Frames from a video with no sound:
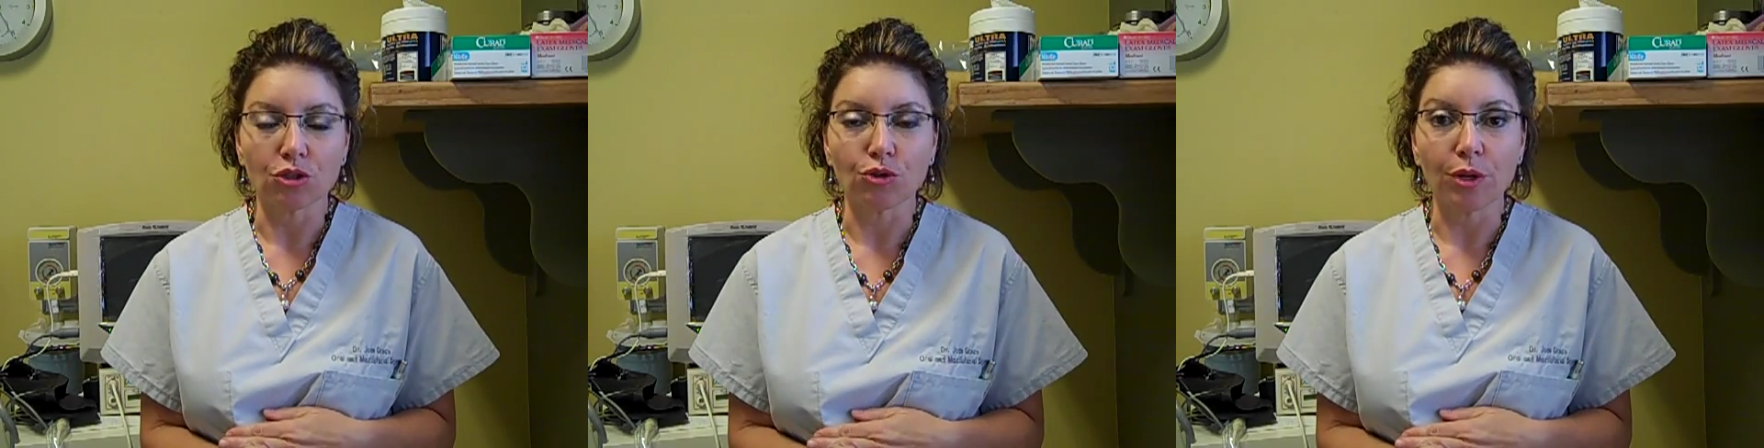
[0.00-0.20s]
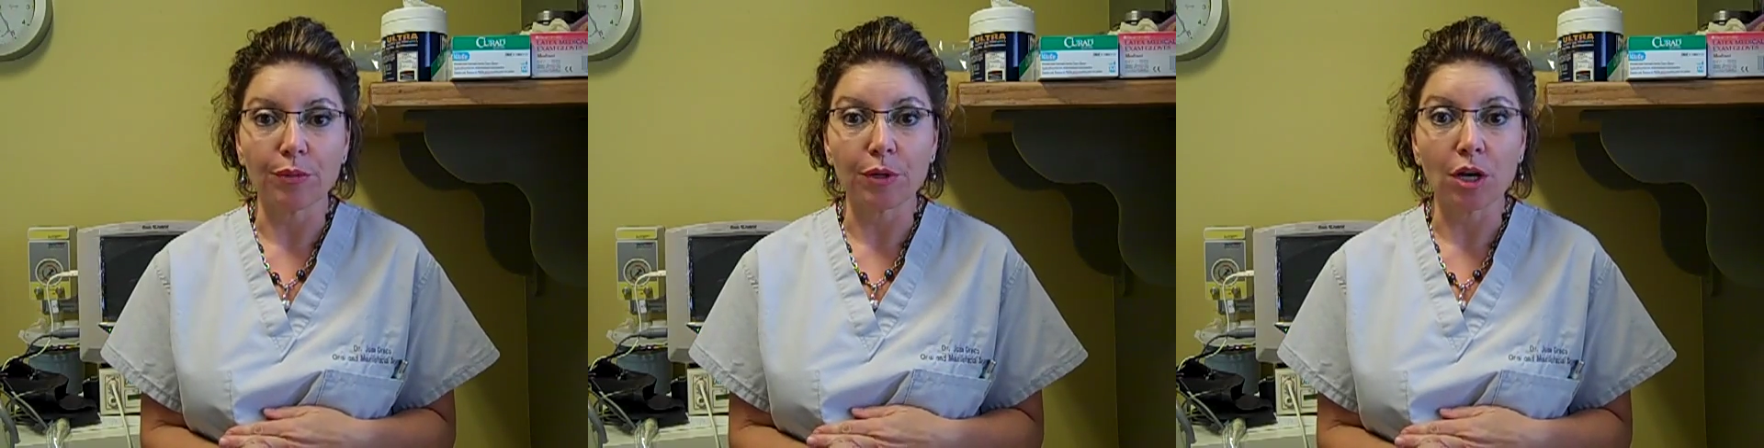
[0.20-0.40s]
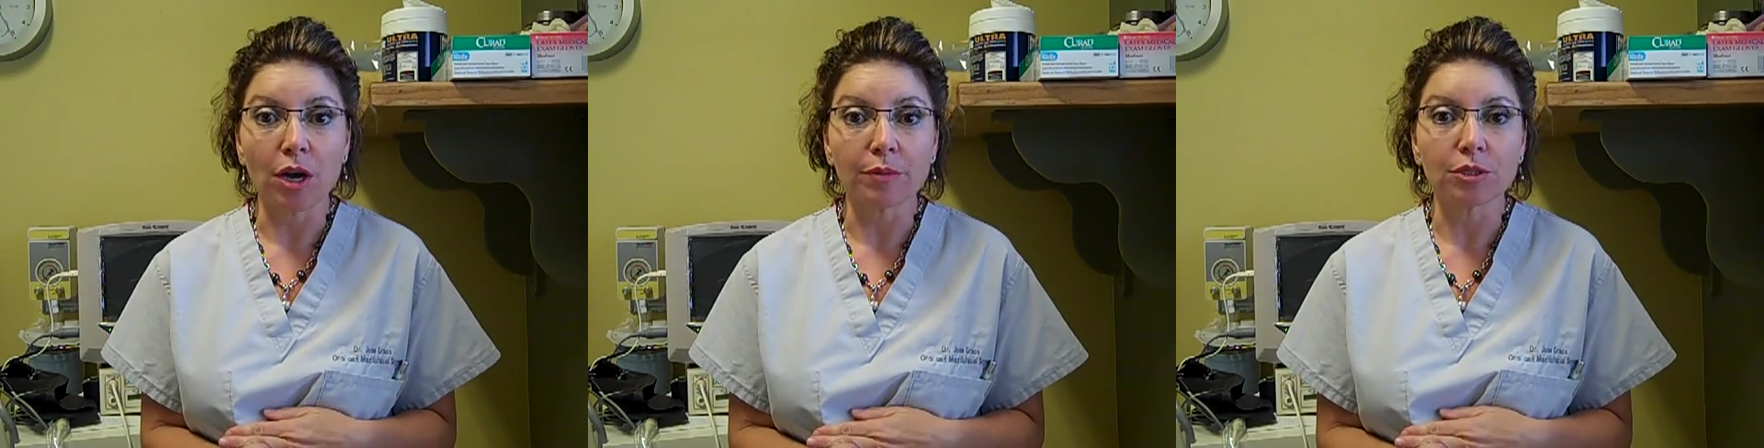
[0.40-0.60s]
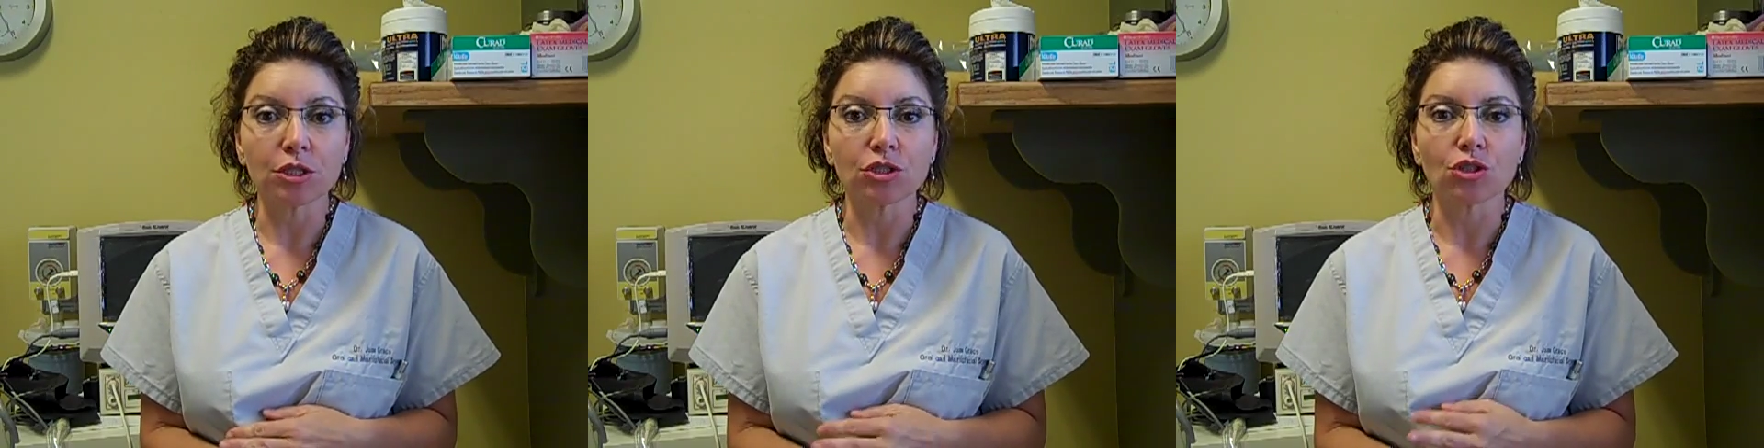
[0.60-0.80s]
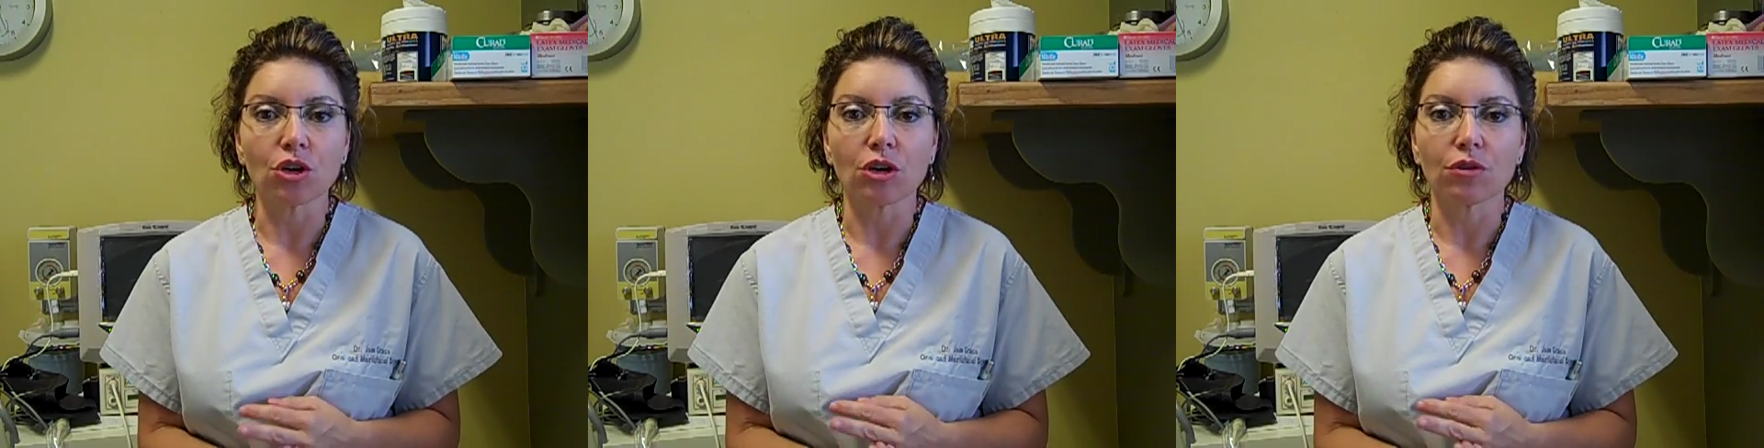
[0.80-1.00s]
treatment
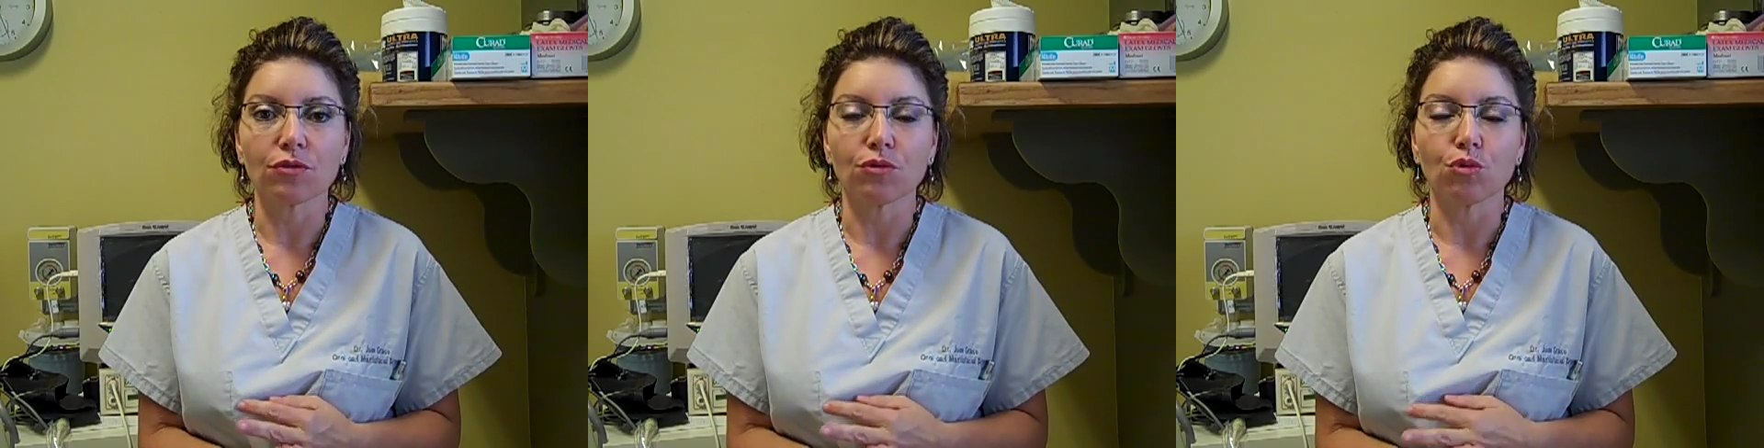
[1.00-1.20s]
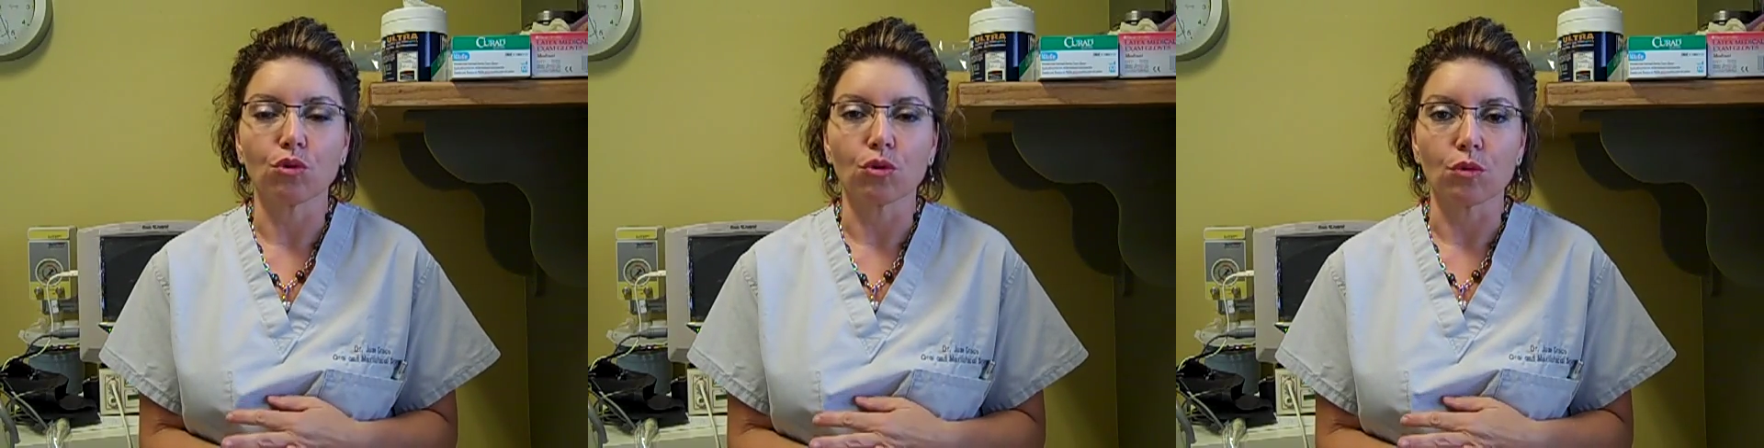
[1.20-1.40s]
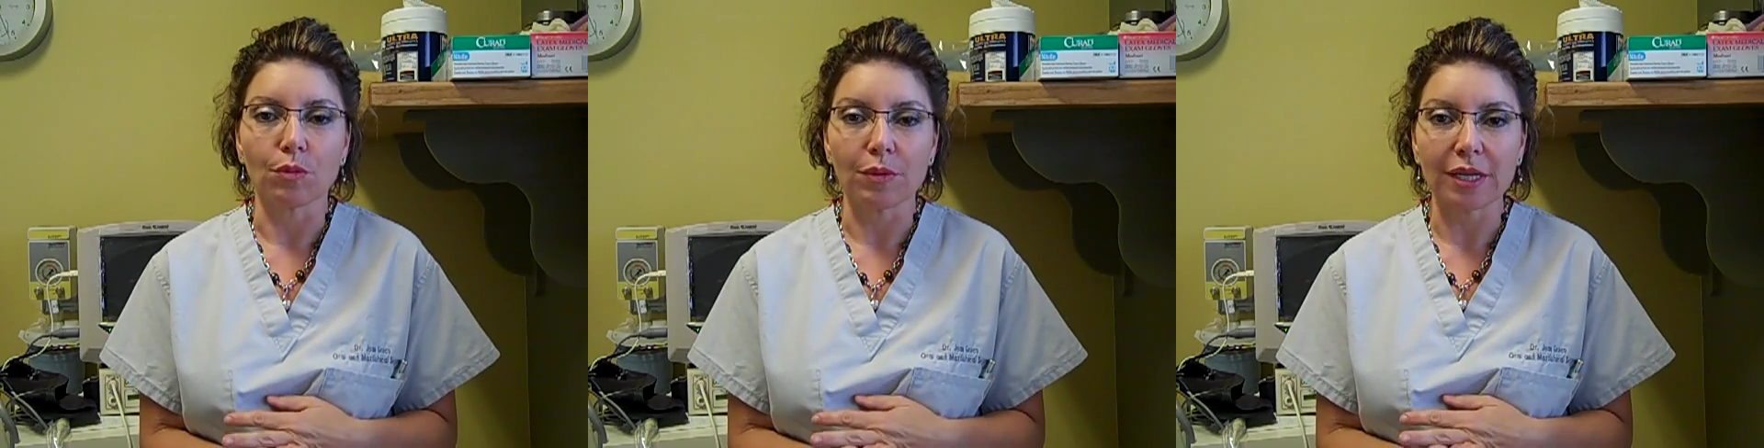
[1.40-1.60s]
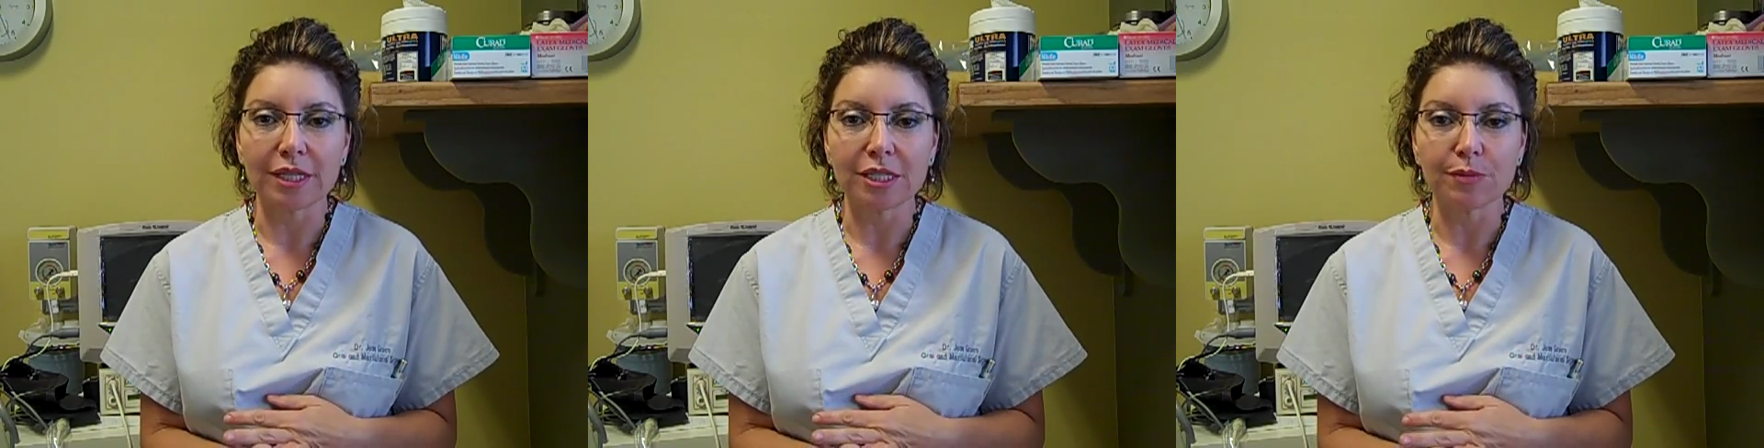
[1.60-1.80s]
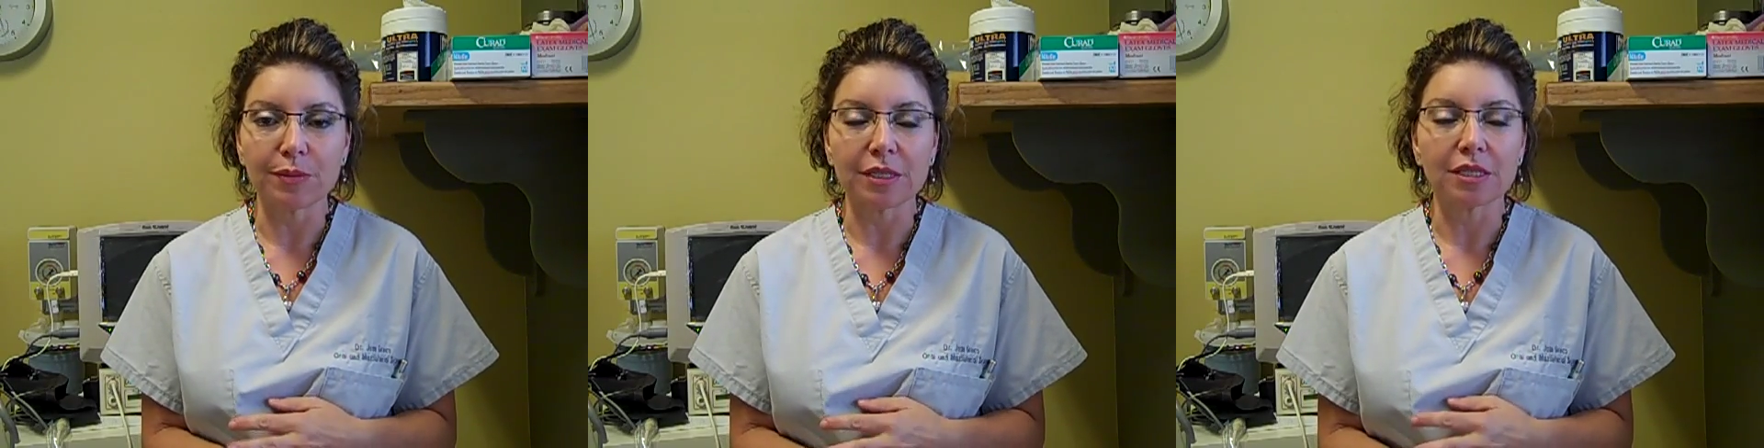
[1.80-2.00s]
options are for
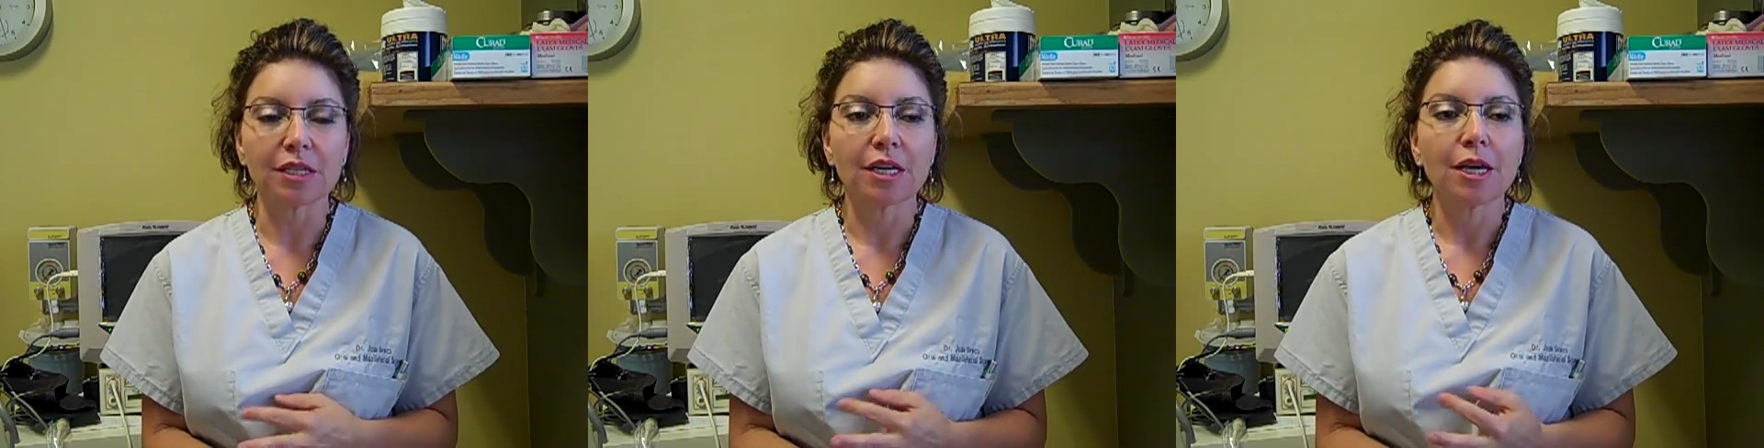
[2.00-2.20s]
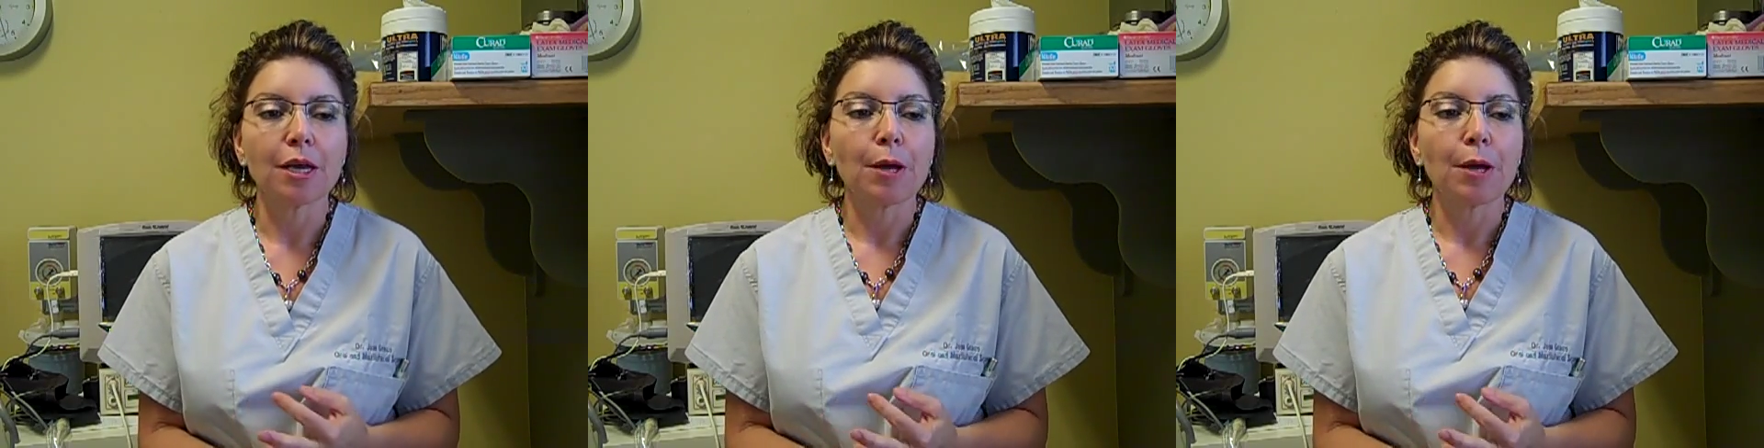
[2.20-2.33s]
replacement,